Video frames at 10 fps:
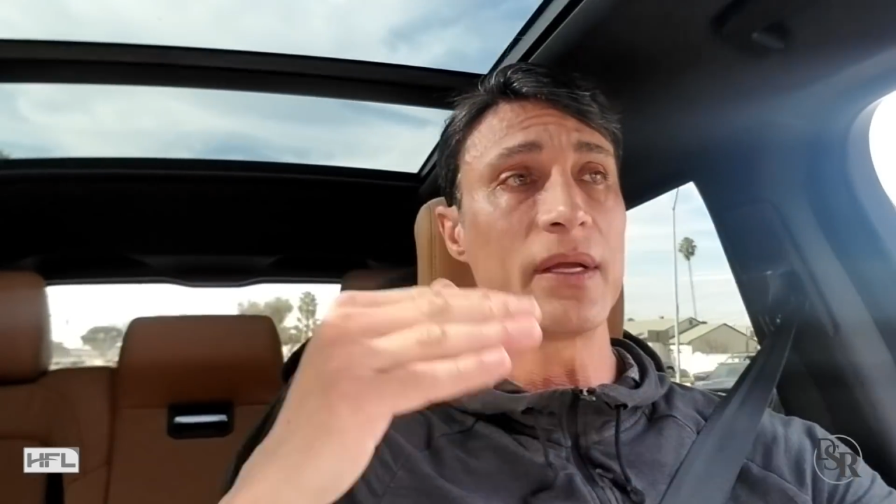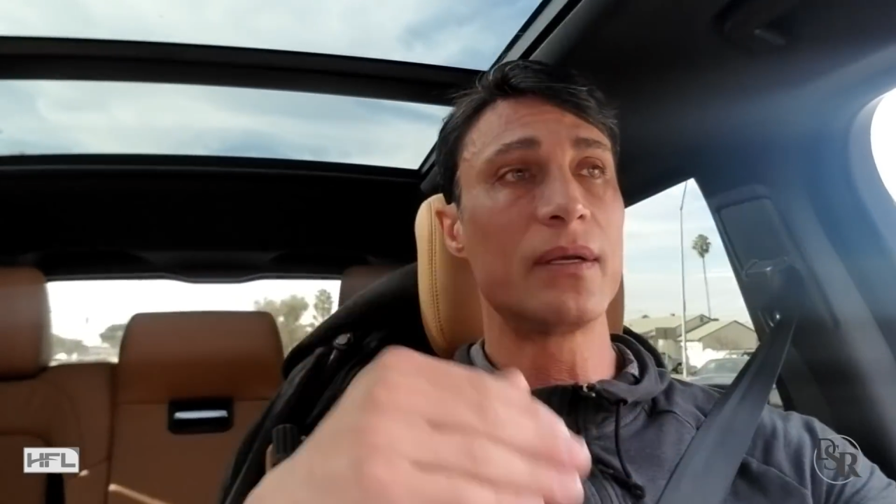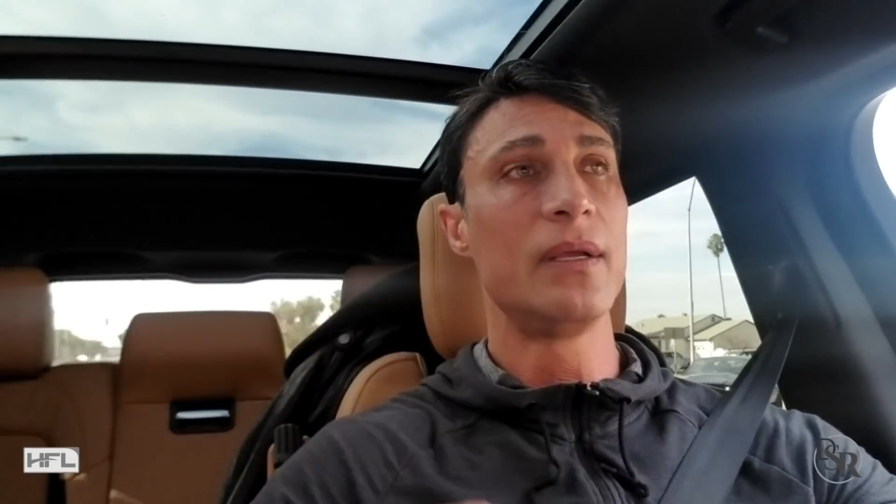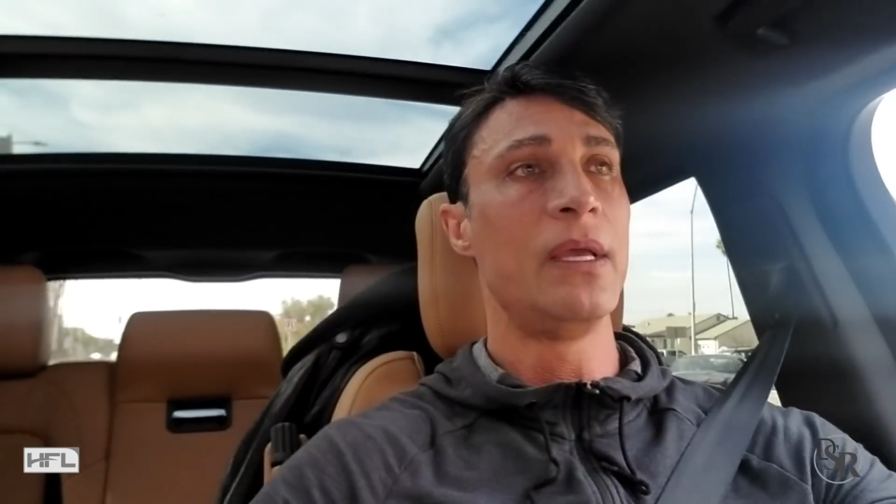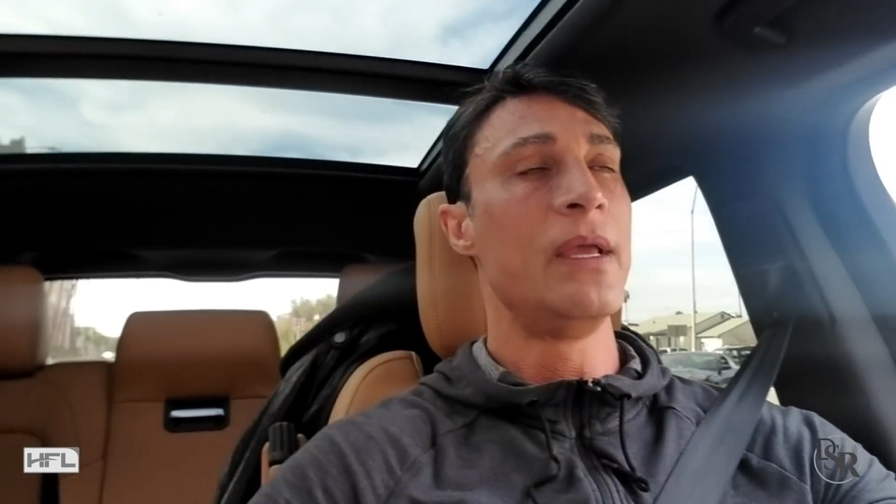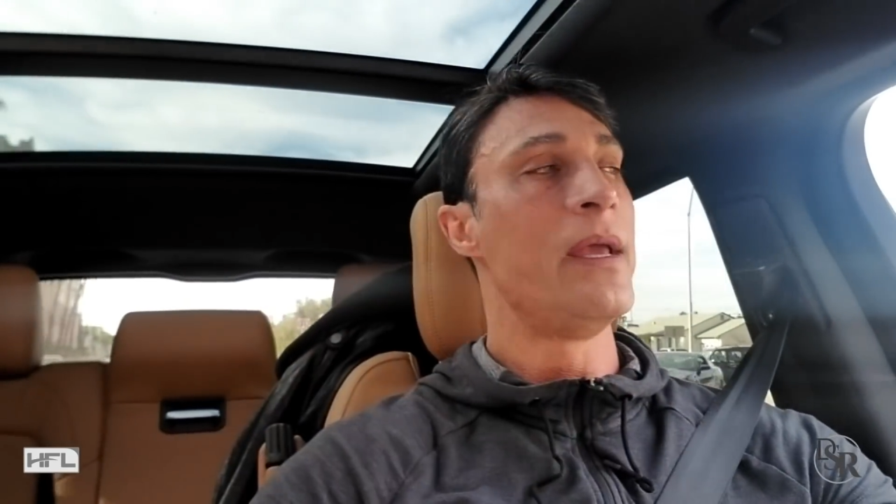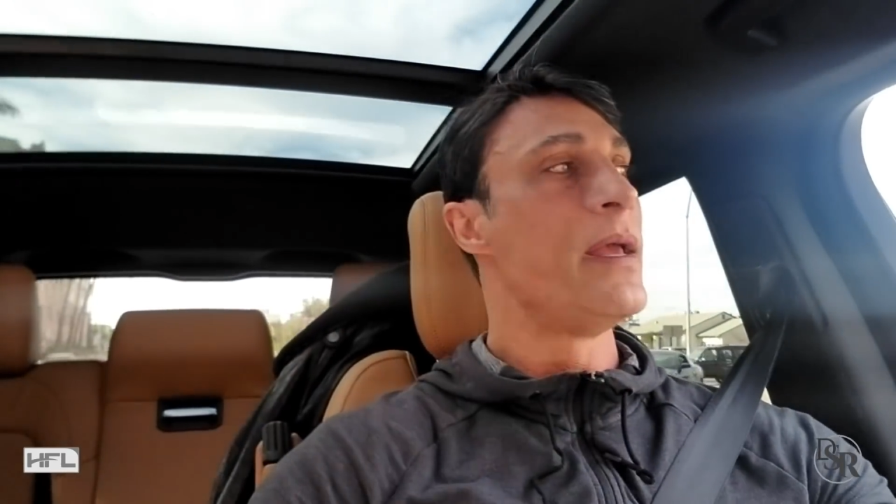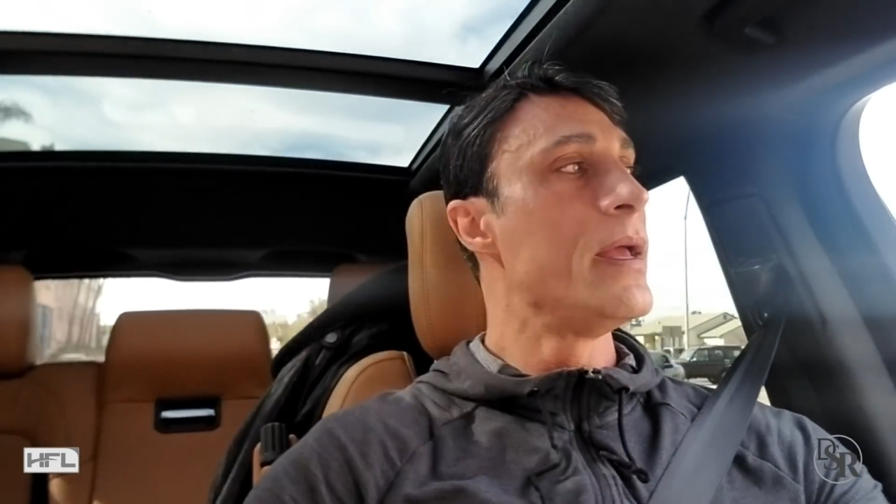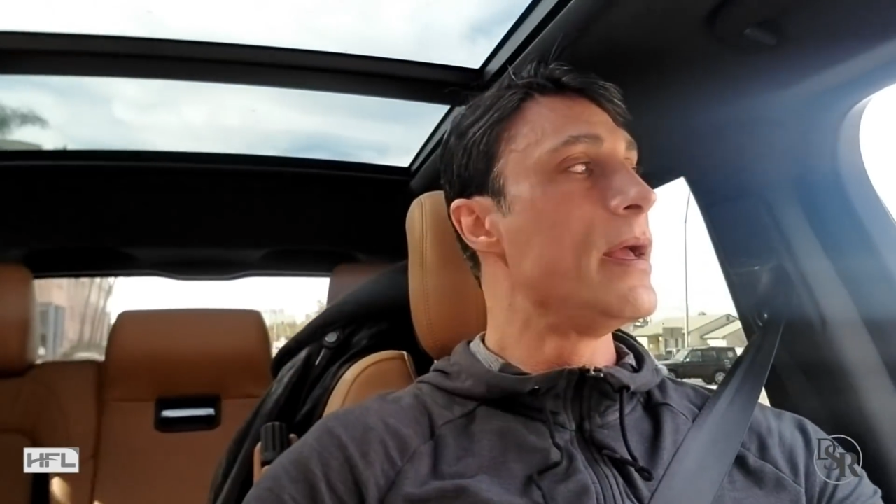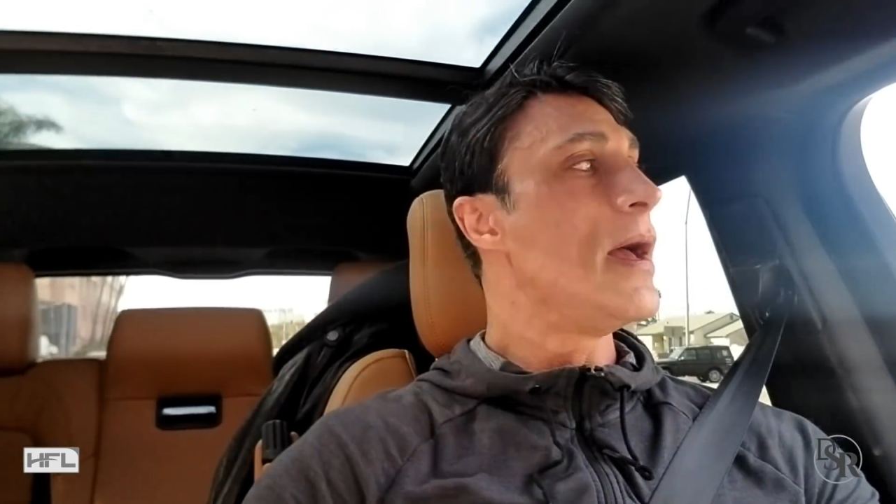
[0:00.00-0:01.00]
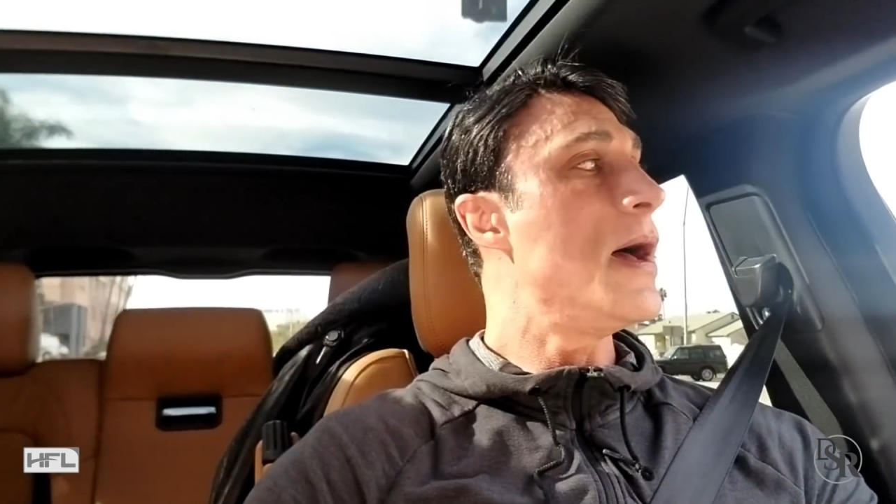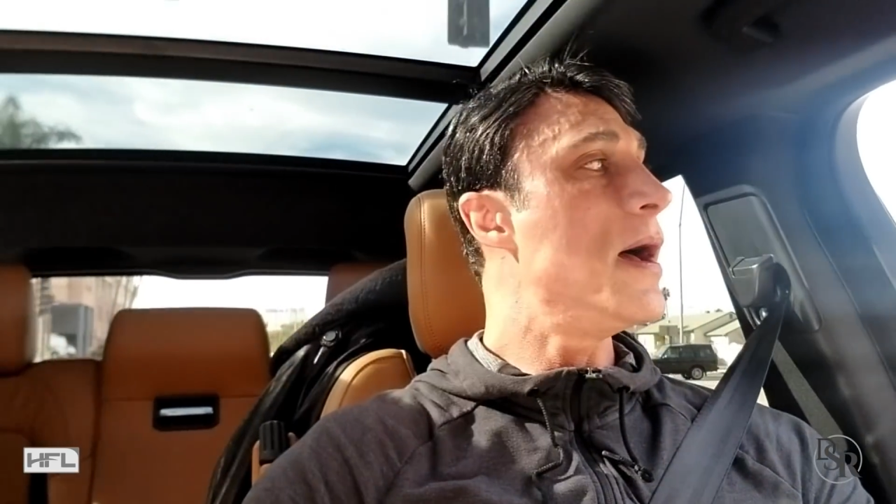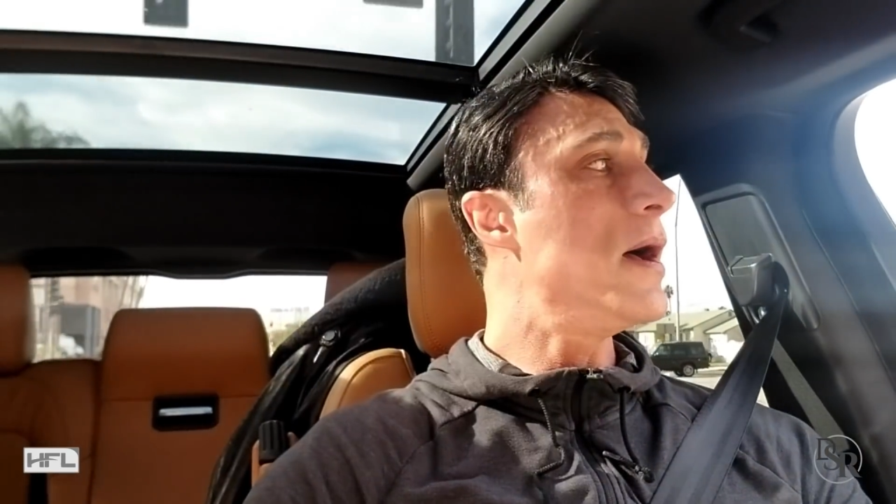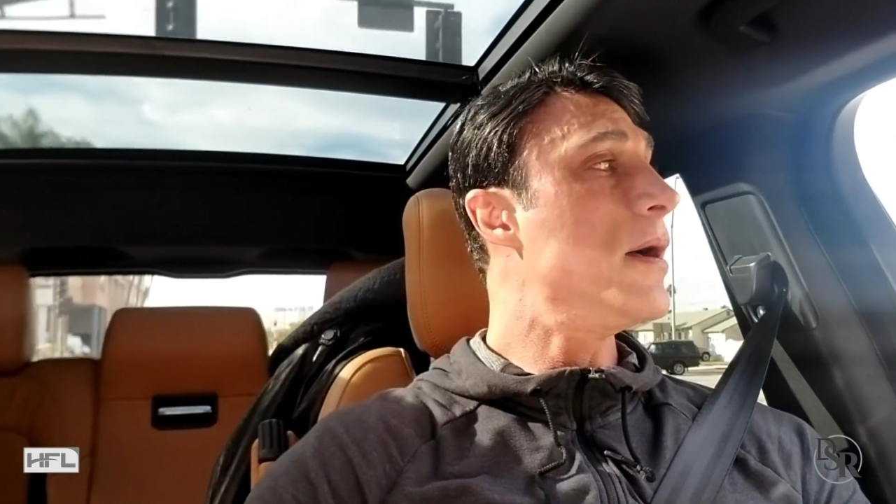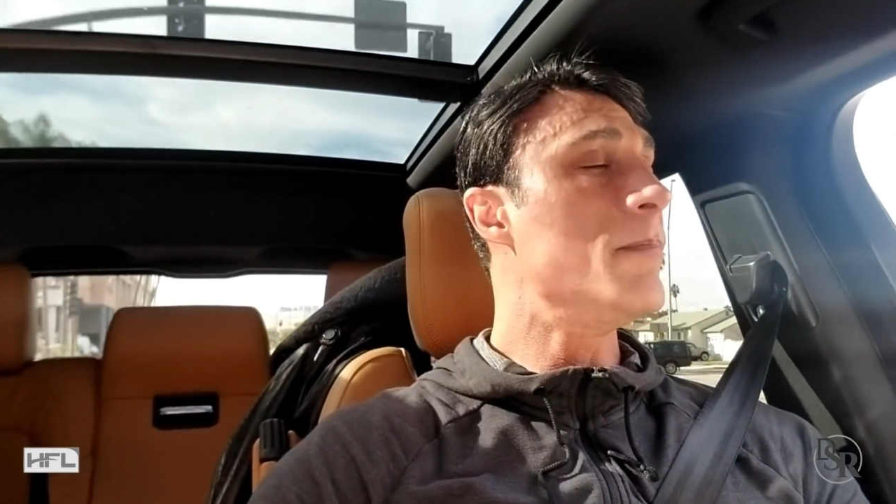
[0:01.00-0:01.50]
it.
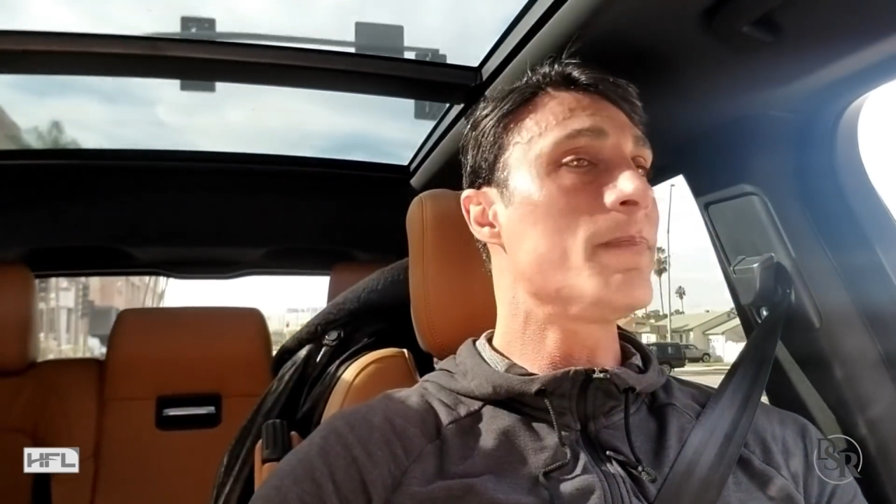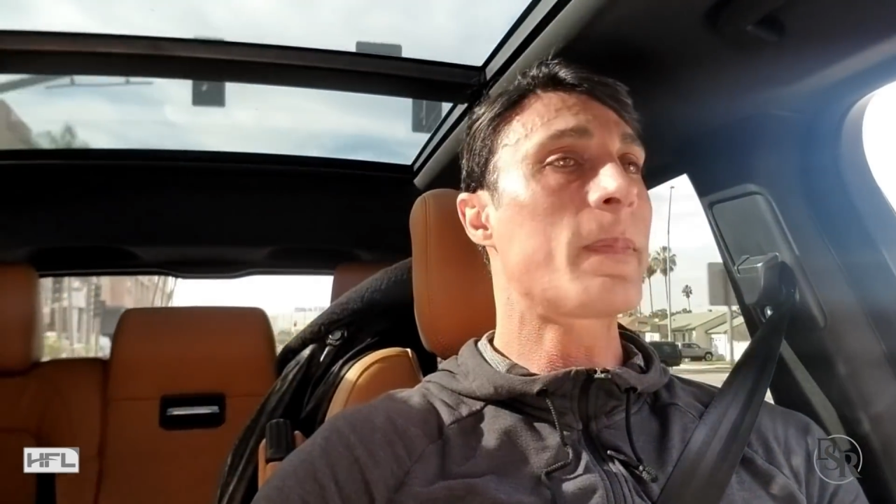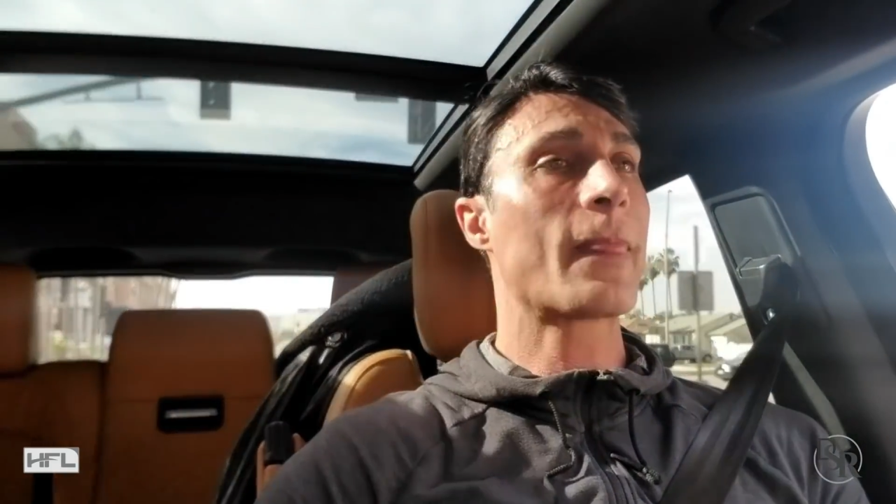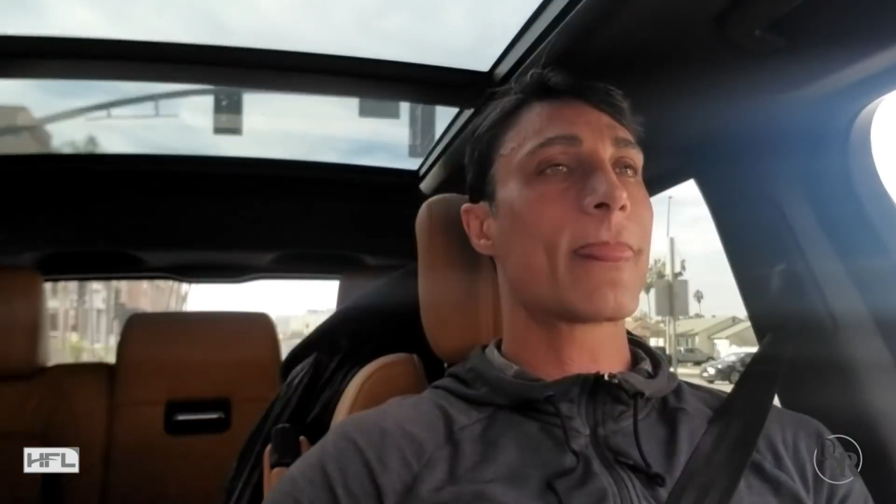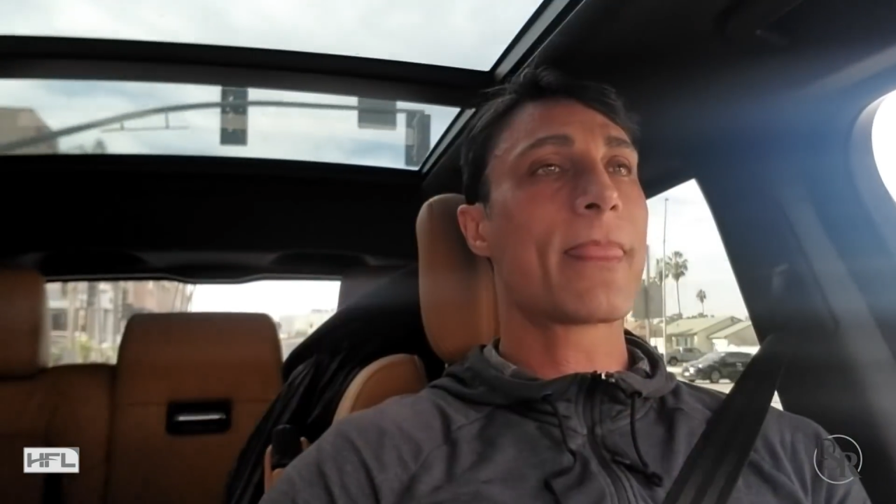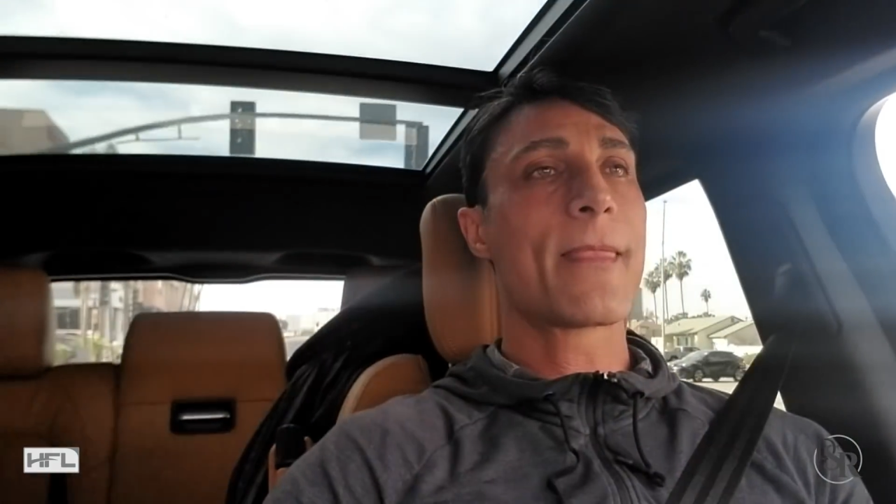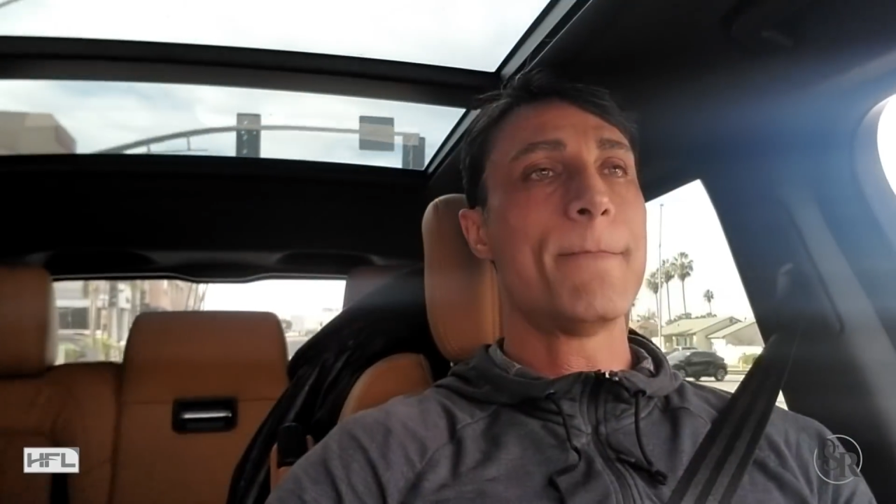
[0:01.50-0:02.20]
Um,